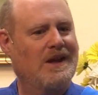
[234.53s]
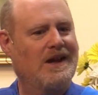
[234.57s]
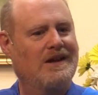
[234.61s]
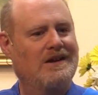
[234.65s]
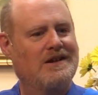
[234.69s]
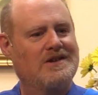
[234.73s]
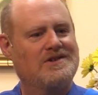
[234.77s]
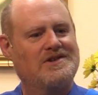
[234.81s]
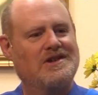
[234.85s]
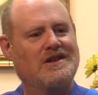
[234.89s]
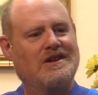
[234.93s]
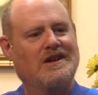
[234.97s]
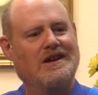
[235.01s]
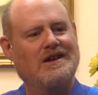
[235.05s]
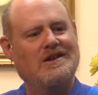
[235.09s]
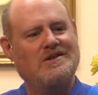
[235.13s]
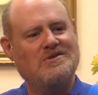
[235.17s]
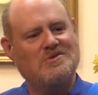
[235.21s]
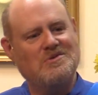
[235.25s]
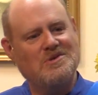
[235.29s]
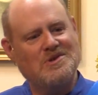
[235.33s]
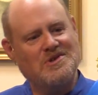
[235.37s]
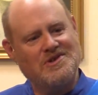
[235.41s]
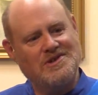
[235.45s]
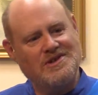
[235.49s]
And it's an
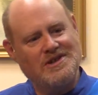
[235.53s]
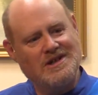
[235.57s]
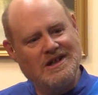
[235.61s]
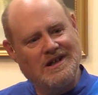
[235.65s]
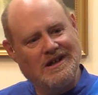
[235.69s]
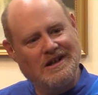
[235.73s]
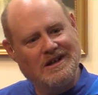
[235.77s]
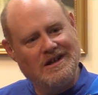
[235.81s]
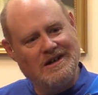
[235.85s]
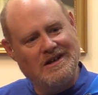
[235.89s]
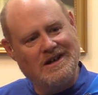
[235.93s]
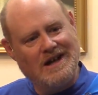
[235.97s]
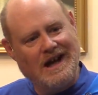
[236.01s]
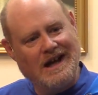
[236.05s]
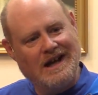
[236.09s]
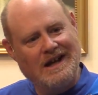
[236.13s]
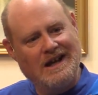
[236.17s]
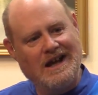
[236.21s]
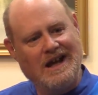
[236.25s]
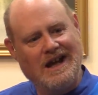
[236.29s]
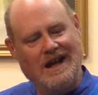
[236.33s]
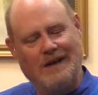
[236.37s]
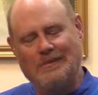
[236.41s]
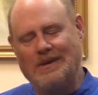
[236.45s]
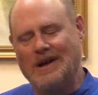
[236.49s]
interesting
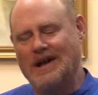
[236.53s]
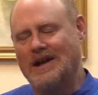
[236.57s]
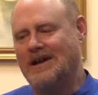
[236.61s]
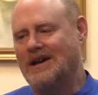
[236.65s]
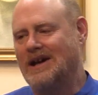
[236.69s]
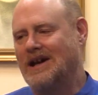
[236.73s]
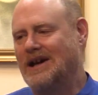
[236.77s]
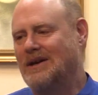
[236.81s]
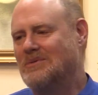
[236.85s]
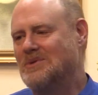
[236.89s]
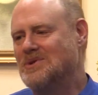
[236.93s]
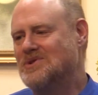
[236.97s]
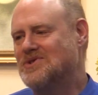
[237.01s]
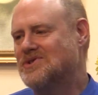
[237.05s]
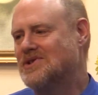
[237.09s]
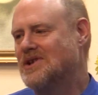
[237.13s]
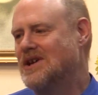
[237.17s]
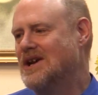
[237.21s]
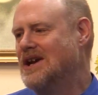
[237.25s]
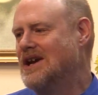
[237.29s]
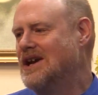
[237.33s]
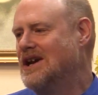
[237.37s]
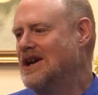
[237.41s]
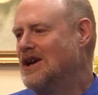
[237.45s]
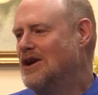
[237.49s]
dynamic. I was
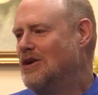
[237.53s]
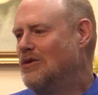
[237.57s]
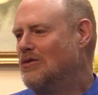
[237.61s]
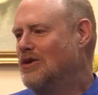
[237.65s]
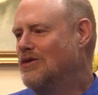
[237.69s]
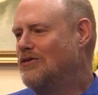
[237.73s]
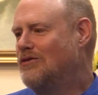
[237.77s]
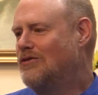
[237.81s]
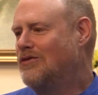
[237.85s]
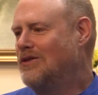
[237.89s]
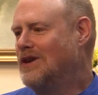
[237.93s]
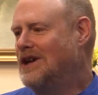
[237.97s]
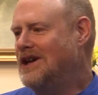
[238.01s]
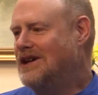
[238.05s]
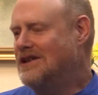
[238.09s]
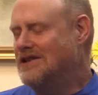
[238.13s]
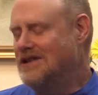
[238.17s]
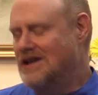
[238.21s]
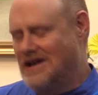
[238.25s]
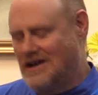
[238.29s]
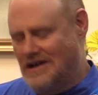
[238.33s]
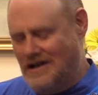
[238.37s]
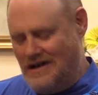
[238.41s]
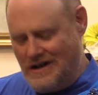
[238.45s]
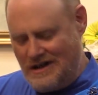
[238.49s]

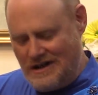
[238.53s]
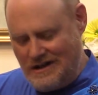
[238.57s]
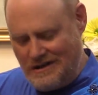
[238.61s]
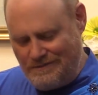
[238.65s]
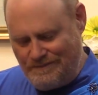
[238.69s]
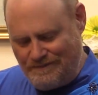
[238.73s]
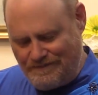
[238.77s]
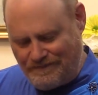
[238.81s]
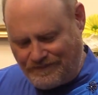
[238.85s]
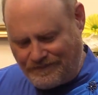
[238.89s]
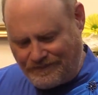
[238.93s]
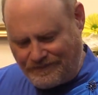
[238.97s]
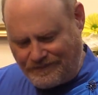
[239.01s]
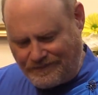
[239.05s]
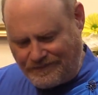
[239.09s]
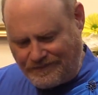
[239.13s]
reflecting on